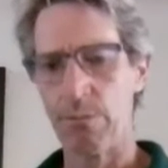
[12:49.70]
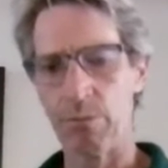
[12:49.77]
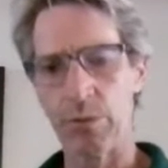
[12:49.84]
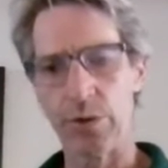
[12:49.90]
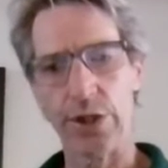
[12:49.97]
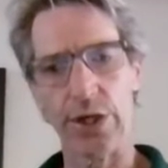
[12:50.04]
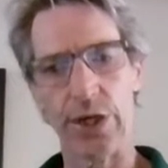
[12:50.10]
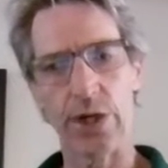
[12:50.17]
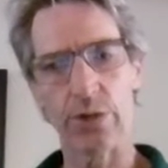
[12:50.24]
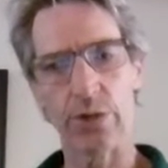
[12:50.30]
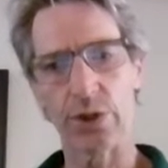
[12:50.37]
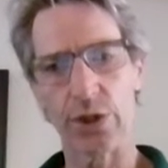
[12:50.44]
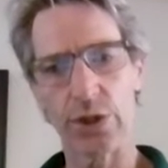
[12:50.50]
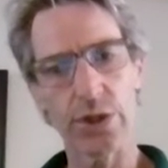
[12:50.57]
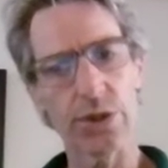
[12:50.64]

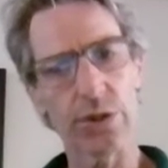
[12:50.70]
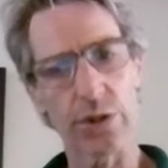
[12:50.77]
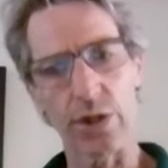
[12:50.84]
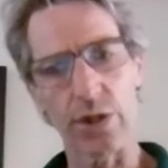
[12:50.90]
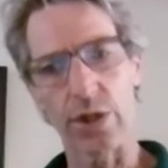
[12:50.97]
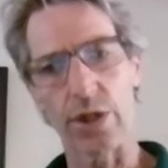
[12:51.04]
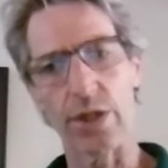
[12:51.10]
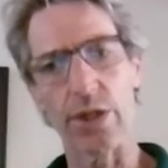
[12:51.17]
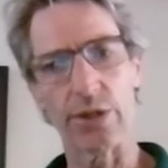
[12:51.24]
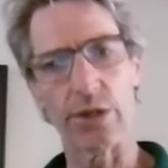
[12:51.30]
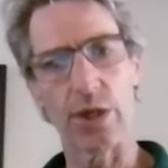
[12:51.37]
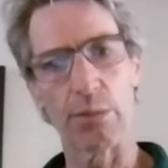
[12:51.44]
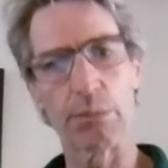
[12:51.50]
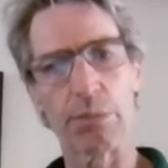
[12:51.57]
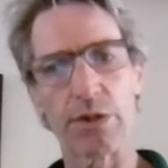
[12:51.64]
a
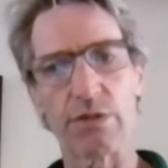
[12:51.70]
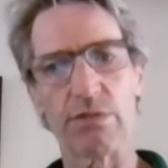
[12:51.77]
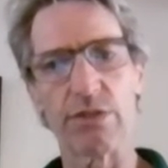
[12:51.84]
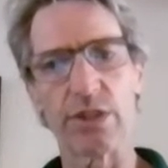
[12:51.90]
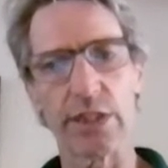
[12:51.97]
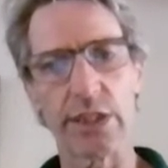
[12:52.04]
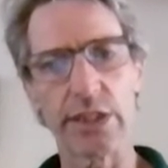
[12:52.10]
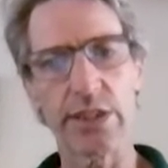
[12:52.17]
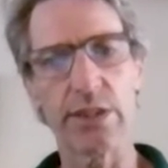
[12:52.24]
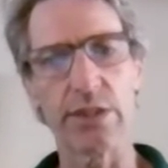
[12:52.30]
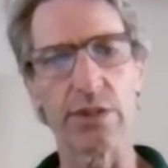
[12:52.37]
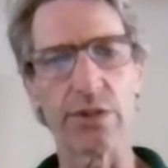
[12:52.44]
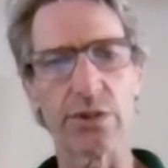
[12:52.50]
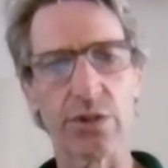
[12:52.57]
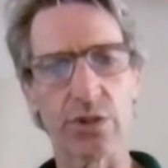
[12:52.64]
number of
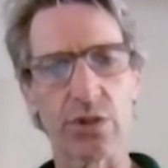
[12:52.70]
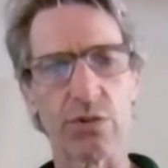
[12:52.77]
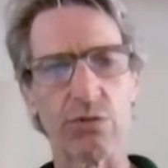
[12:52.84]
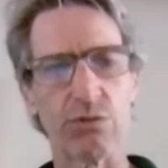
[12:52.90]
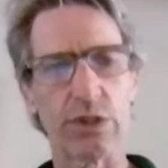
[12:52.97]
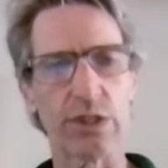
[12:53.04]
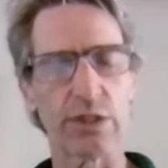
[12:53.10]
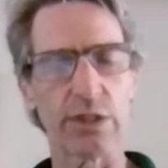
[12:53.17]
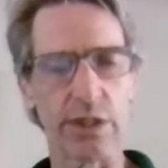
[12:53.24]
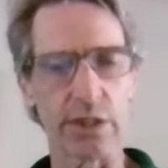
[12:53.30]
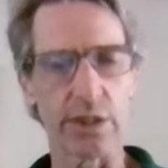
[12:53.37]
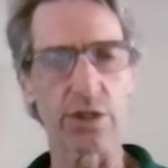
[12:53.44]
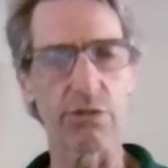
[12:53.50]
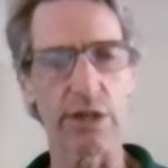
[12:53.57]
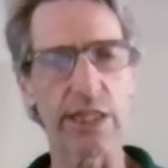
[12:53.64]
years to really
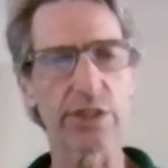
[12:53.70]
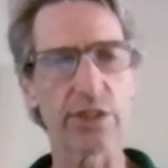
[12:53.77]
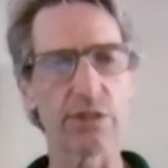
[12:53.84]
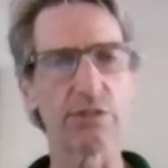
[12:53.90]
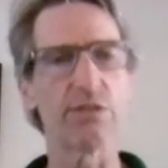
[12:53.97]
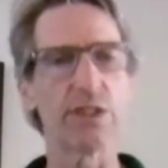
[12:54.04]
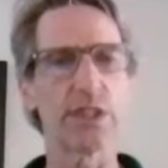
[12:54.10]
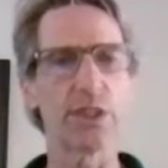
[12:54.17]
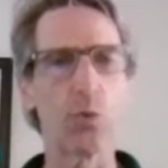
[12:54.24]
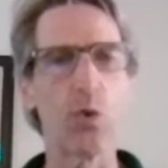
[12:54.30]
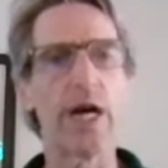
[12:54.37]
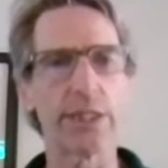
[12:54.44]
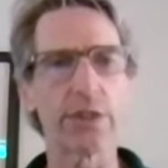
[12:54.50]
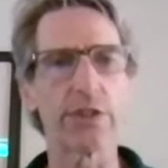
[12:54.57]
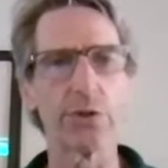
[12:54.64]
aggressively
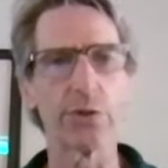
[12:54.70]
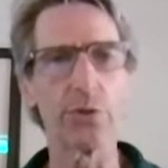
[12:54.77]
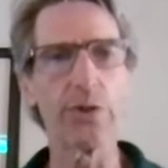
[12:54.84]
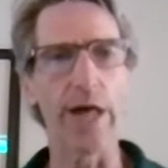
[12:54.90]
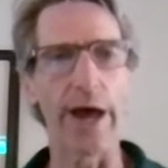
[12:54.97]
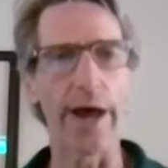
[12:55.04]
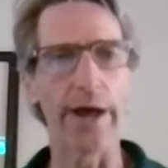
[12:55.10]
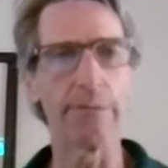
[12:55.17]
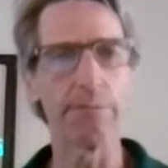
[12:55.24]
want to do that.